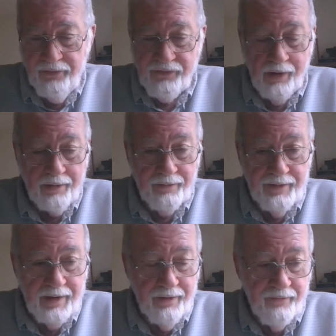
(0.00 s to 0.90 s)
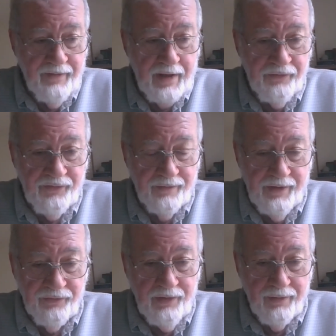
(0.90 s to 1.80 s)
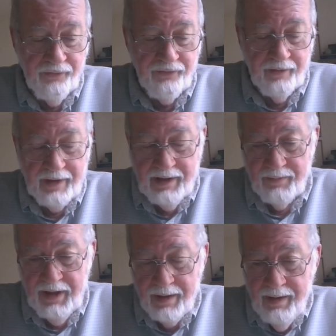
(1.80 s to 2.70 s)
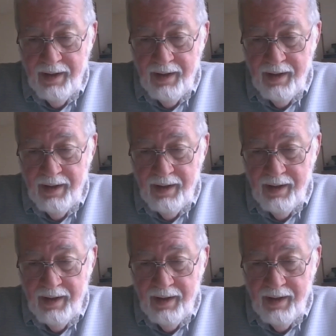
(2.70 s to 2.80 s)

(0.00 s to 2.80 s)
scholarly and advanced in these areas than I am,